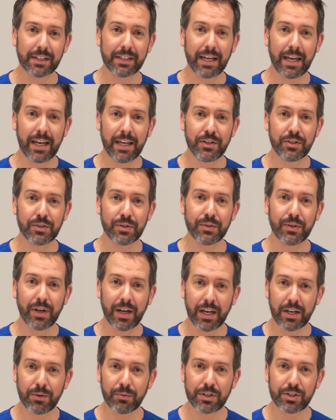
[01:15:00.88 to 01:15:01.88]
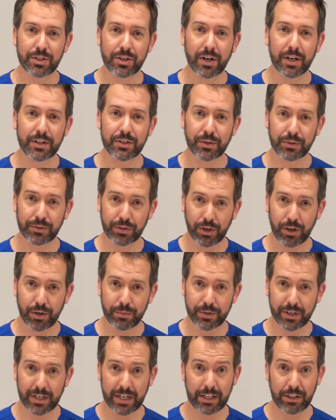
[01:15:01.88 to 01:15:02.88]
head to
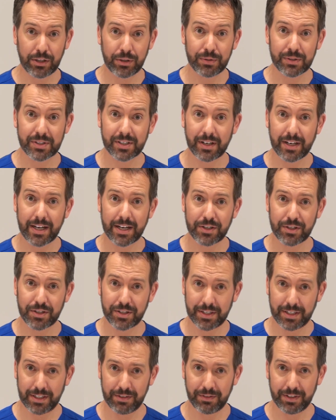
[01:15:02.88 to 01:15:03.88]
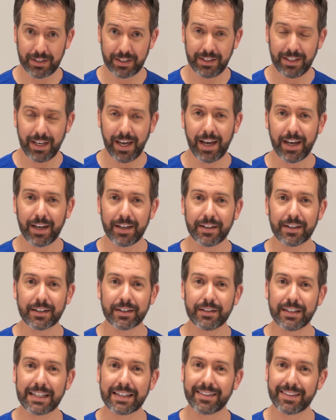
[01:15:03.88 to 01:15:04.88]
henryschein.com.au/TV and
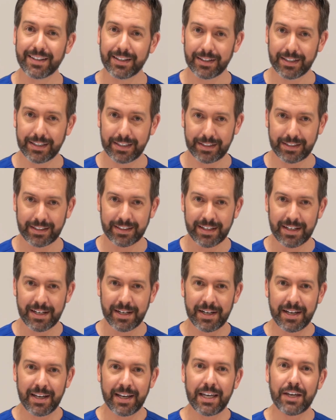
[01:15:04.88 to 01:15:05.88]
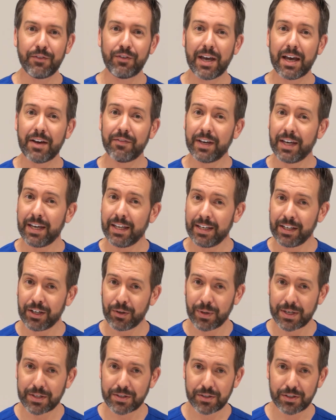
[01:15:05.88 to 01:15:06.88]
click the link. If you have any
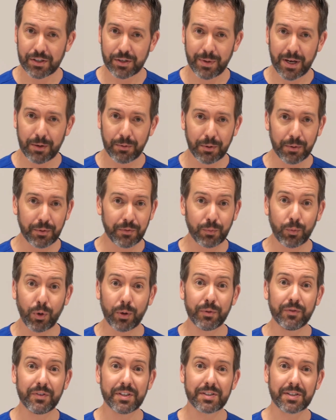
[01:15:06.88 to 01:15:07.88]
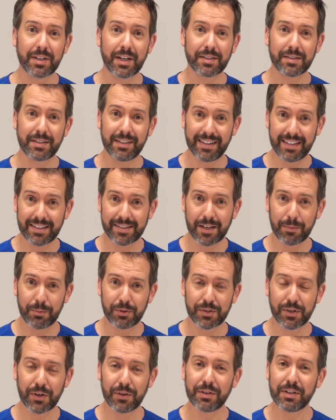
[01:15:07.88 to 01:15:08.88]
questions about what we've discussed in this
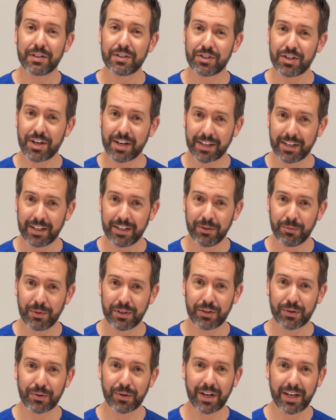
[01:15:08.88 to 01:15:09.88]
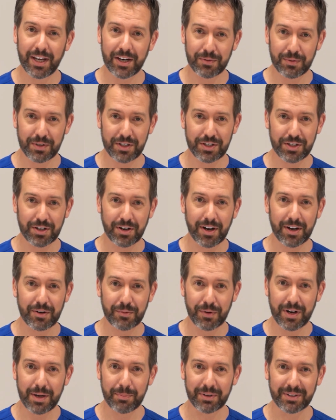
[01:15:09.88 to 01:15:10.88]
episode, check in with your Henry Schein
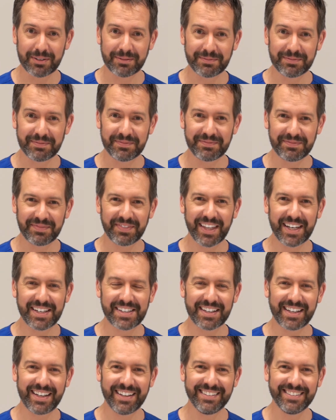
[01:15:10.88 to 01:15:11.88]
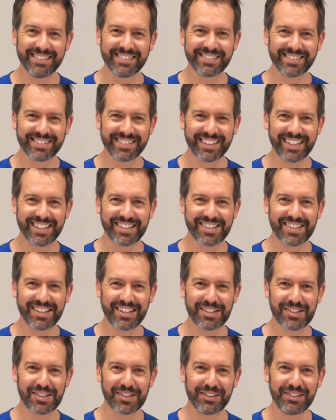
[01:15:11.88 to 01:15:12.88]
rep. Thanks again, and see you
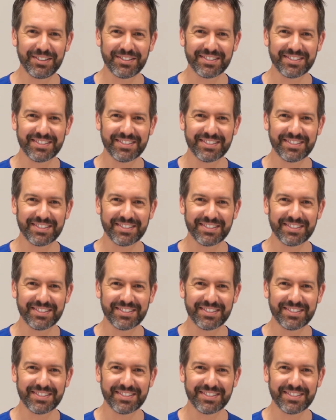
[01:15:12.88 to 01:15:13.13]
soon.